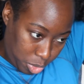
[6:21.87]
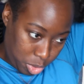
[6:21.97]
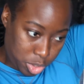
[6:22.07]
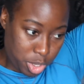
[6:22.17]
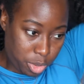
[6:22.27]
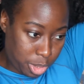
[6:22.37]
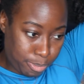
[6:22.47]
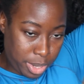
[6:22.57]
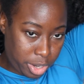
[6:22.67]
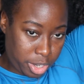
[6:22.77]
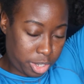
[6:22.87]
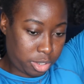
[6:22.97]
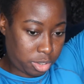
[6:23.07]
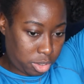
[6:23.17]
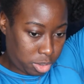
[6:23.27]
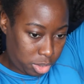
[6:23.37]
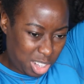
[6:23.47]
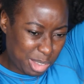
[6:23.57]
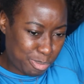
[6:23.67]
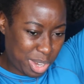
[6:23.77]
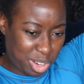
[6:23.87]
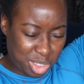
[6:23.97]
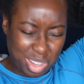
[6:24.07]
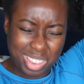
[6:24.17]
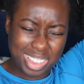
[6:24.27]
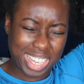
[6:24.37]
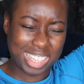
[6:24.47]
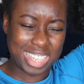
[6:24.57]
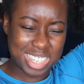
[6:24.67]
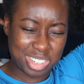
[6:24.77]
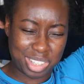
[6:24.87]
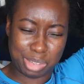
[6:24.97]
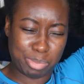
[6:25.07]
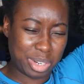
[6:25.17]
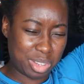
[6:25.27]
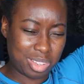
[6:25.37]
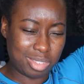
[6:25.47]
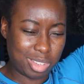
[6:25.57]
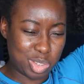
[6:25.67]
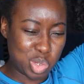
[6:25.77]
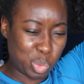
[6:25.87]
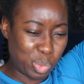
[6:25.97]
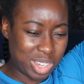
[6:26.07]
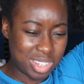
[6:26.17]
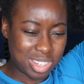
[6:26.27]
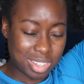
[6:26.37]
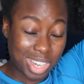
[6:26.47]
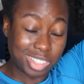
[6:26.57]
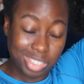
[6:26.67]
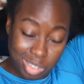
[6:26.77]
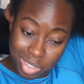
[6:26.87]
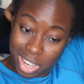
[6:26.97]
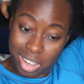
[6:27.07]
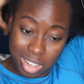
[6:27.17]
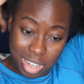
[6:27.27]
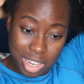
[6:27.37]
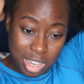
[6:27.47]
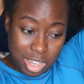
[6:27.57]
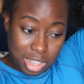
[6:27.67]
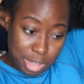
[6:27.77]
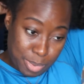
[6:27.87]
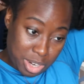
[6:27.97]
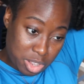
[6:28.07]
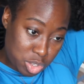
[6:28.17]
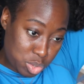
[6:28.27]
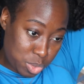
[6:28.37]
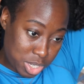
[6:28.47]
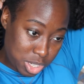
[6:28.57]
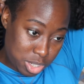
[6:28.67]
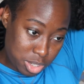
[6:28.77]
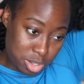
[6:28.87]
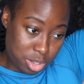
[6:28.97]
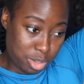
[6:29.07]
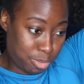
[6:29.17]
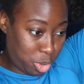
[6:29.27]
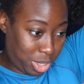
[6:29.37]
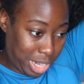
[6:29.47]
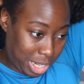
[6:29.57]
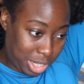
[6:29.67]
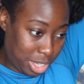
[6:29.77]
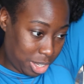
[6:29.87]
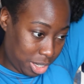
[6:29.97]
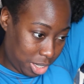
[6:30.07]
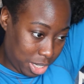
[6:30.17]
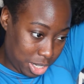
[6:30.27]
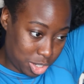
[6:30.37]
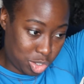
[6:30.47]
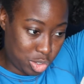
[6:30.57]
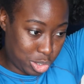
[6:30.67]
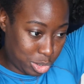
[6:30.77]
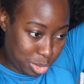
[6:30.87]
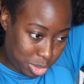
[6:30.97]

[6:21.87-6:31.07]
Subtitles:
So the bigger, not like necessarily the bigger the twist. Actually no, yeah. The bigger the twist, the more likely it is to